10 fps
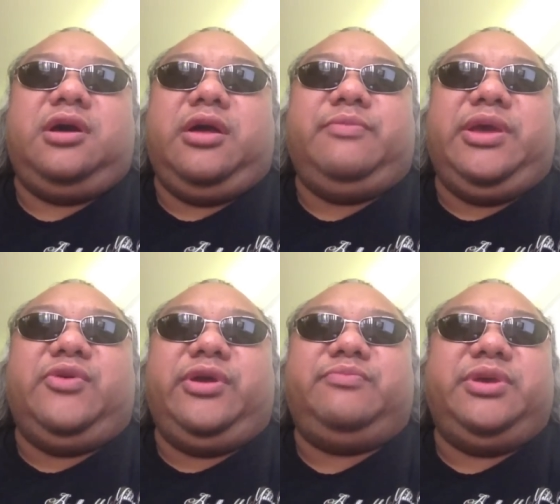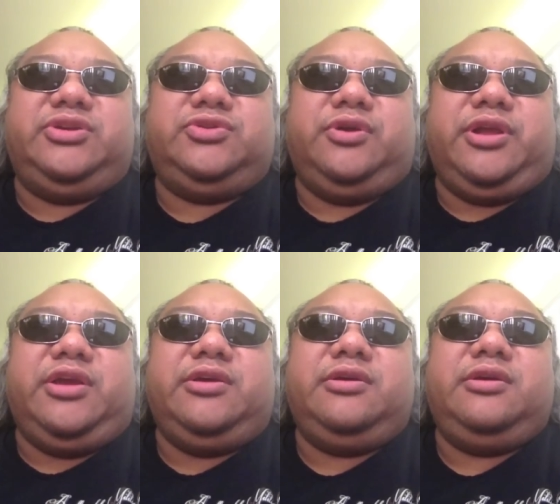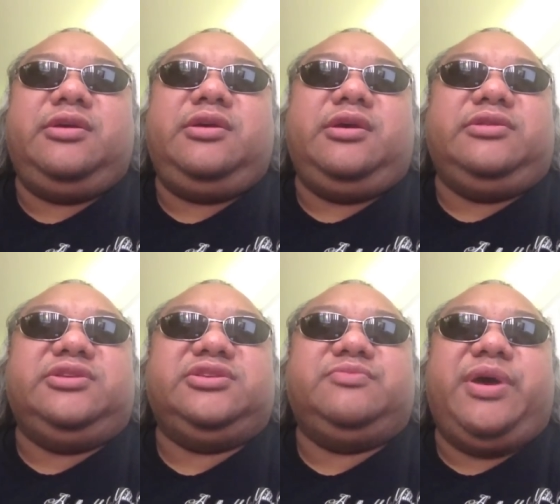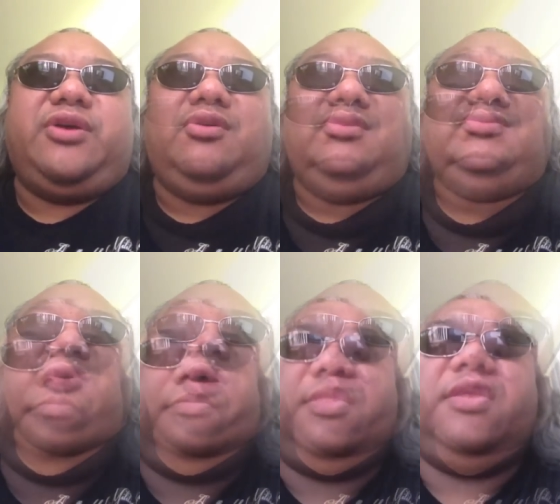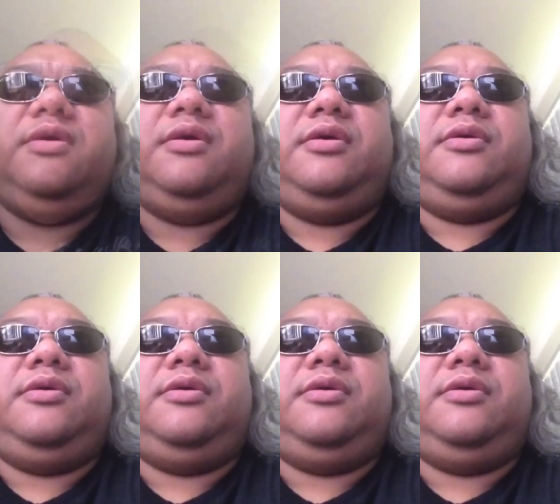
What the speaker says: I am 808 Big Shorty, and this is my call to arms.